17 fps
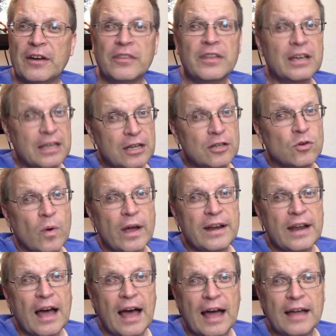They get
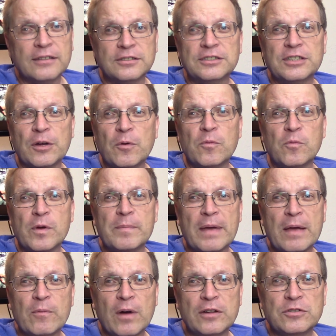quite hot, so we
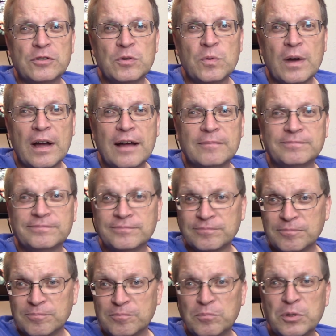may want to
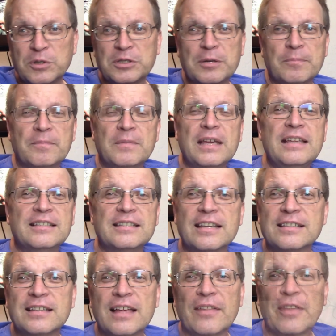put some heat
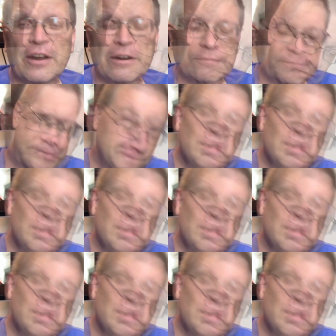sinks on there.